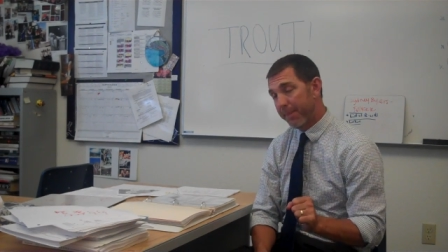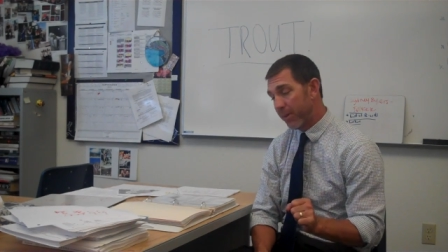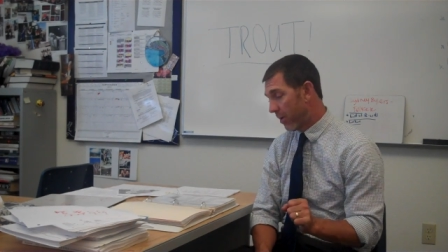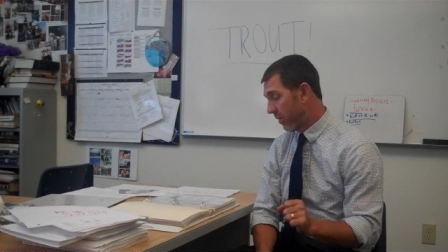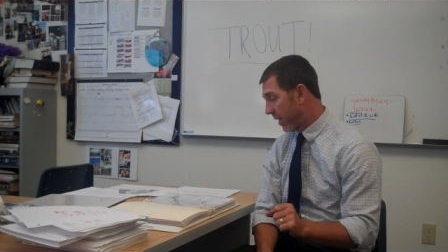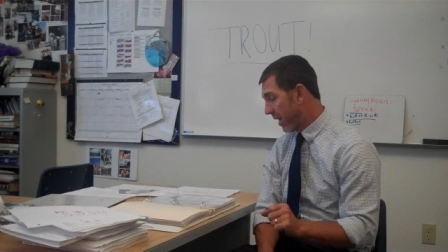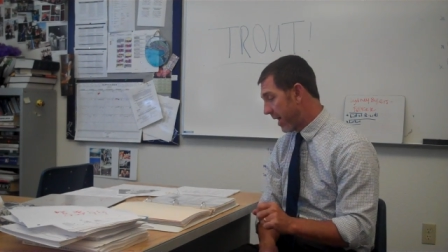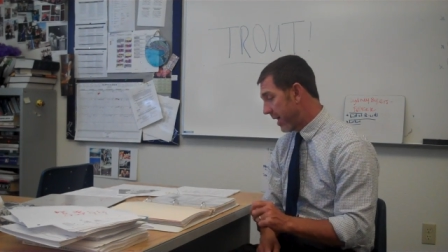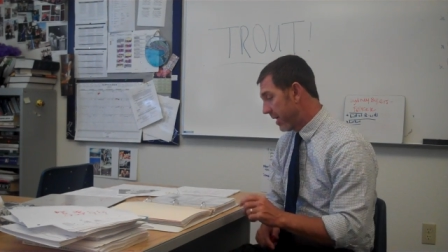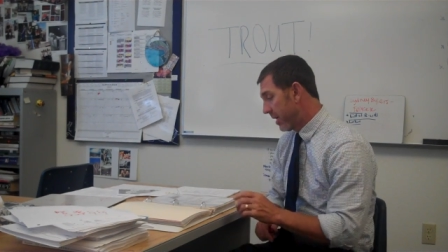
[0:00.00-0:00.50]

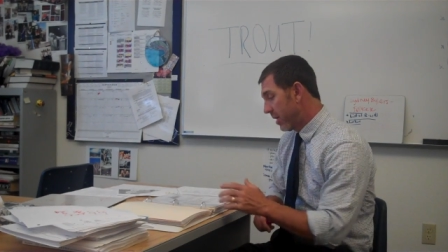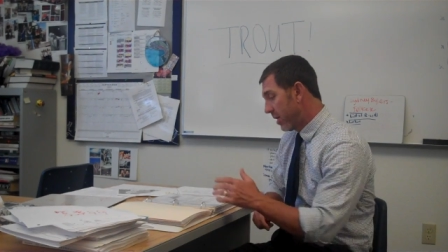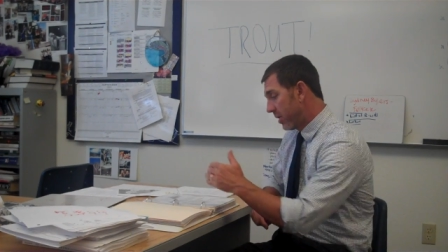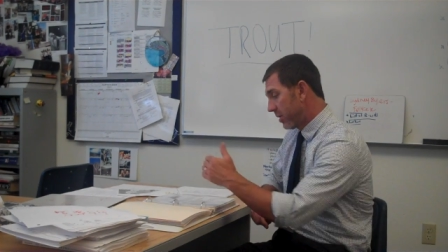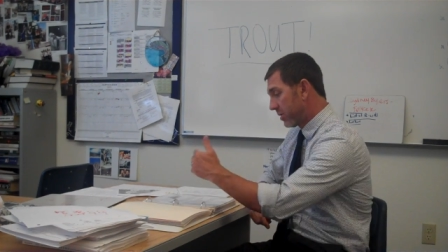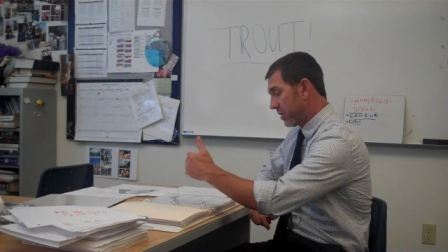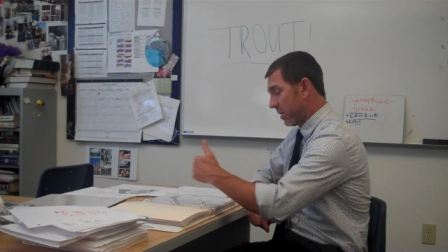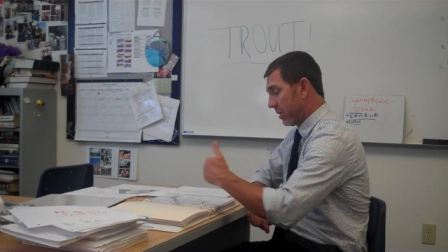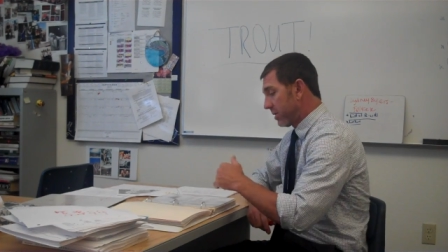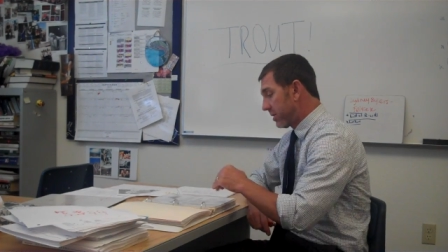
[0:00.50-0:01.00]
Okay,
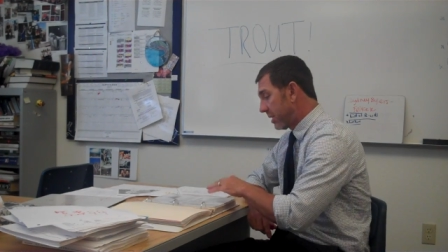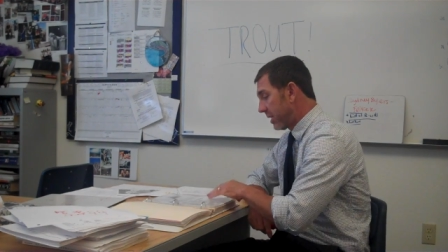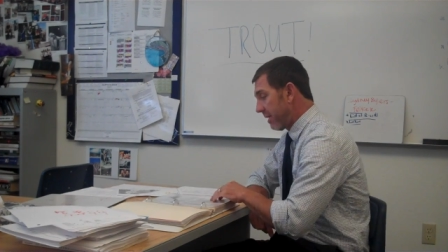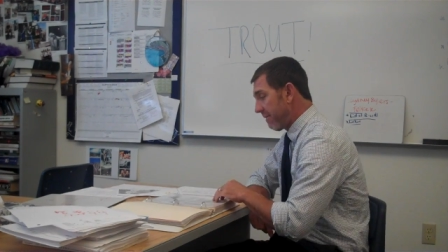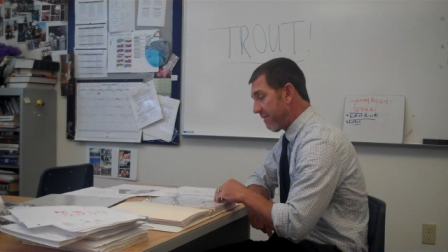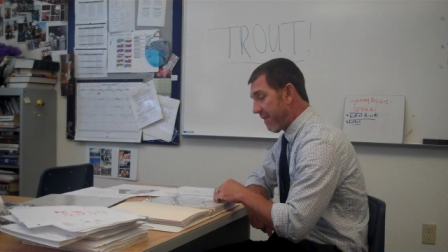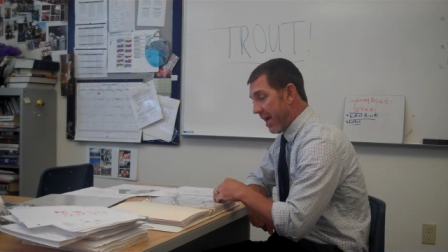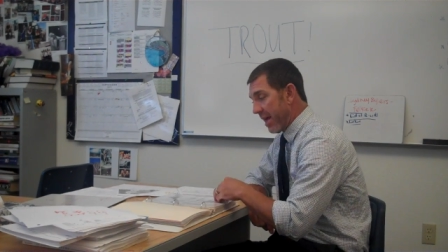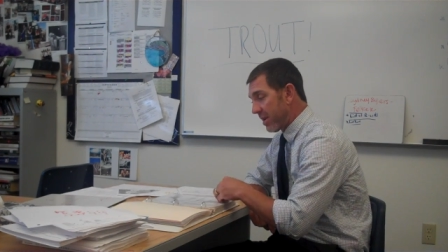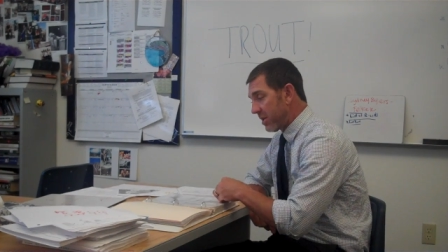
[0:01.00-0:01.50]
so those are
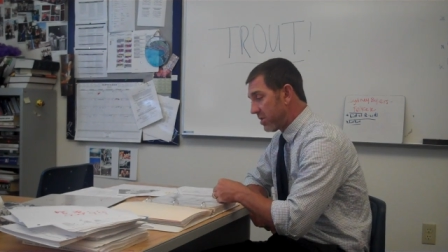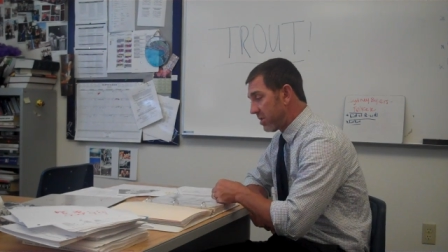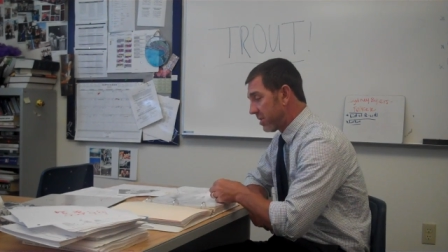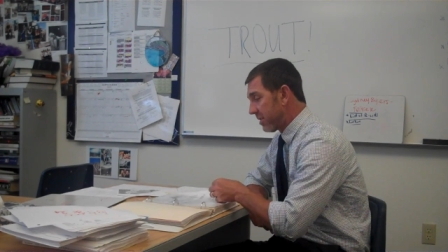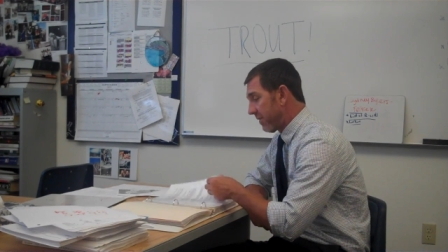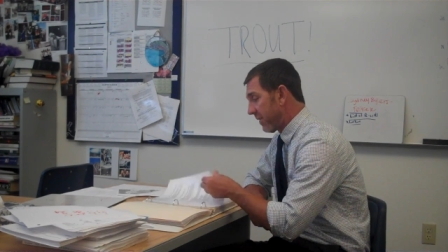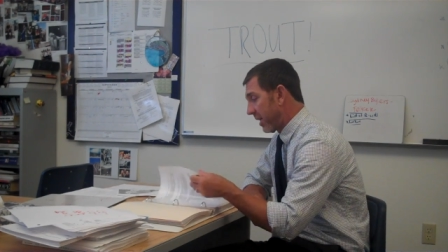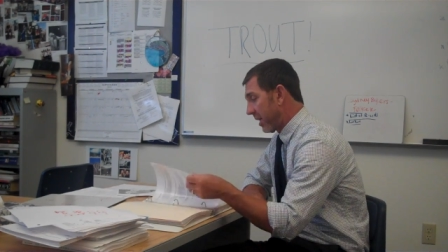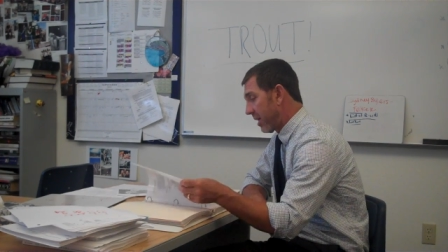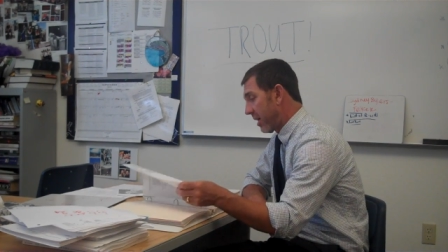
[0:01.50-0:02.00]
the
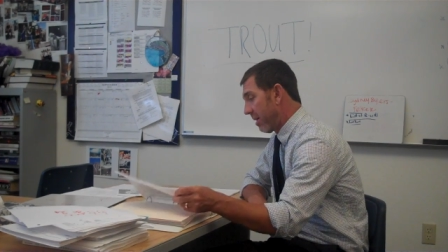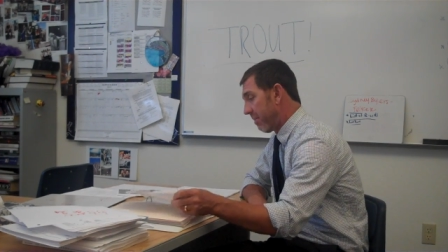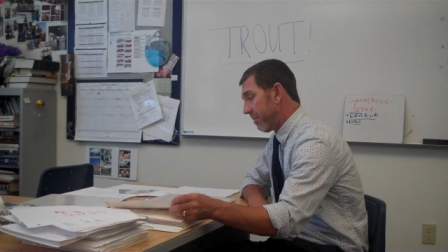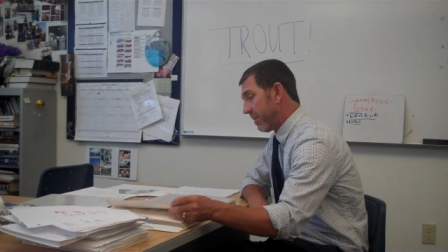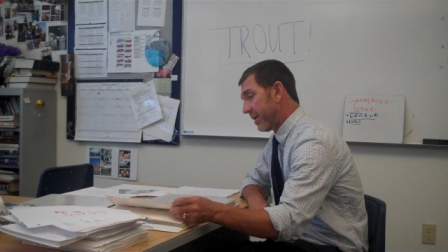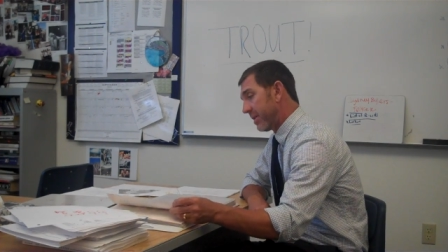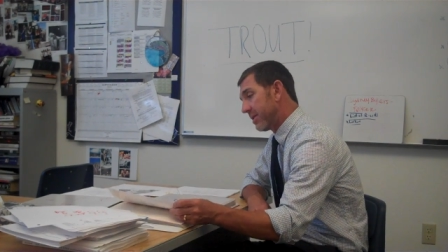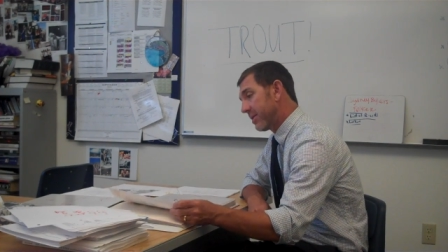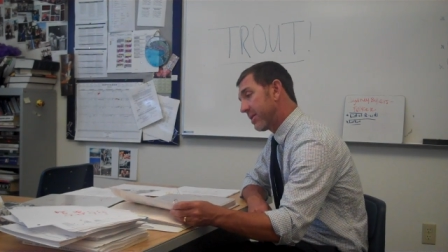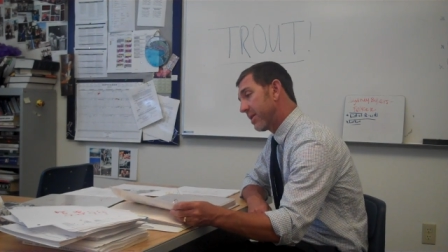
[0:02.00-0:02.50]
advantages of
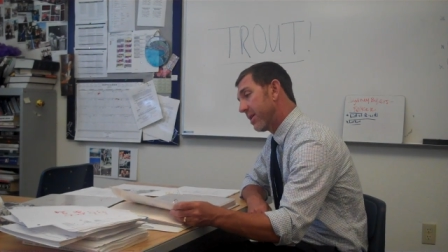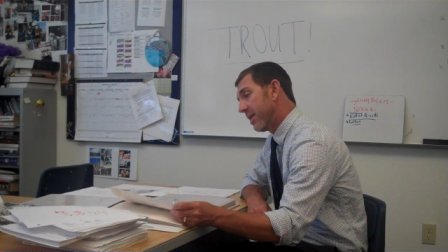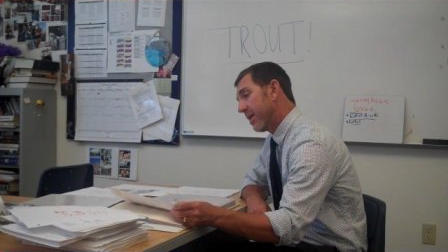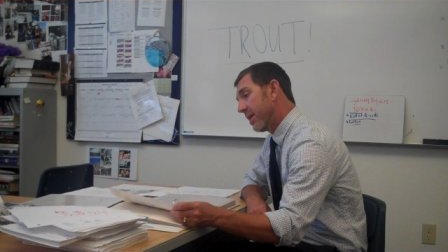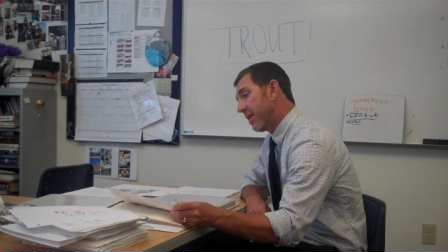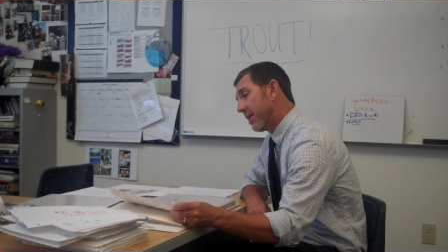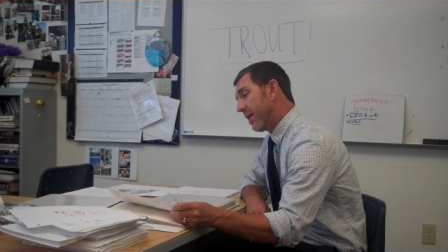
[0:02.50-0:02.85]
incumbents.